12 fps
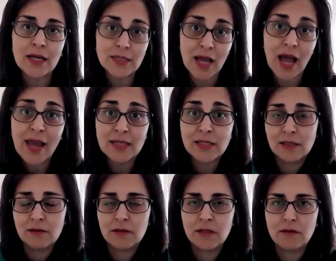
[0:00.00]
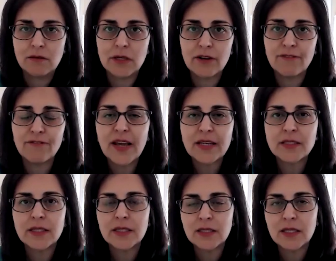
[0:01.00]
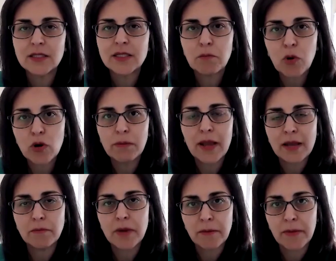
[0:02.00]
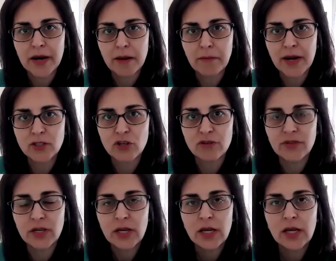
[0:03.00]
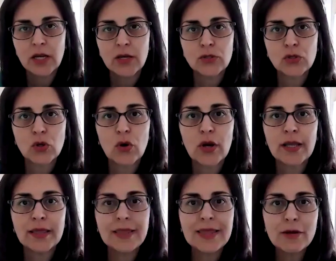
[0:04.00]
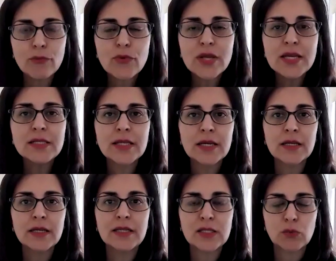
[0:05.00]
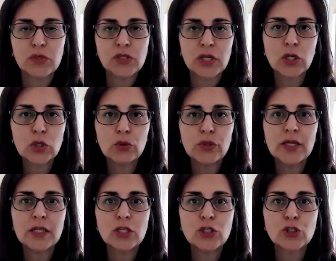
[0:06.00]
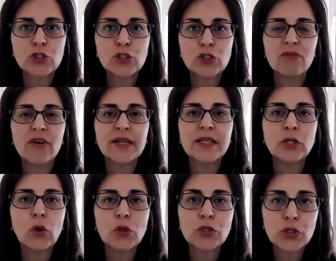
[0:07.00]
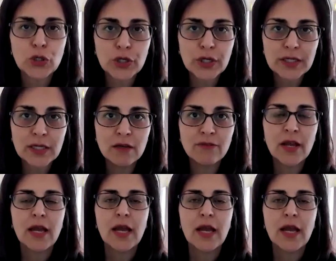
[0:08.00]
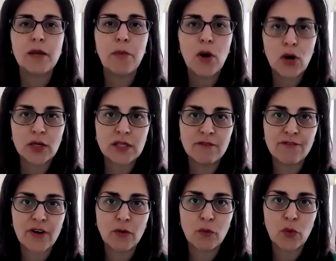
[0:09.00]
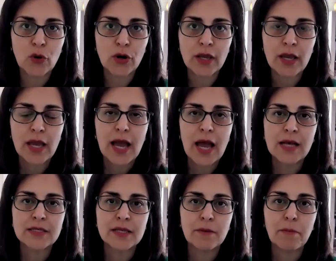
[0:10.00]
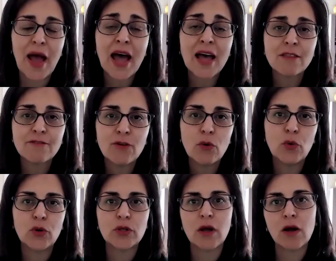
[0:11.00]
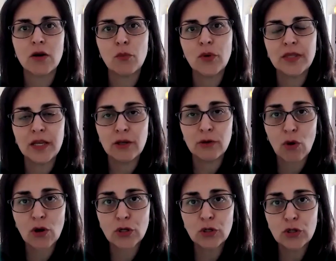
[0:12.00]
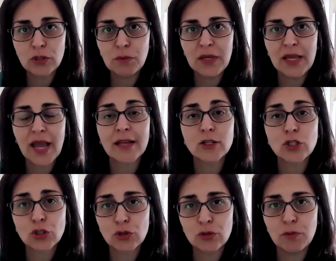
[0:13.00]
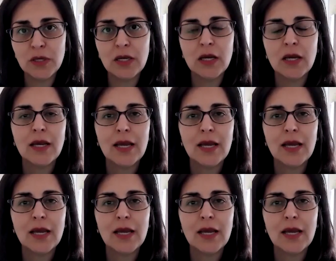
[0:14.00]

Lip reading: it is reflected in the 10-point plan by Mariam Rajavi. So the reason this was included is to provide an alternative and a policy framework as a path forward on what the Iran could be and should be.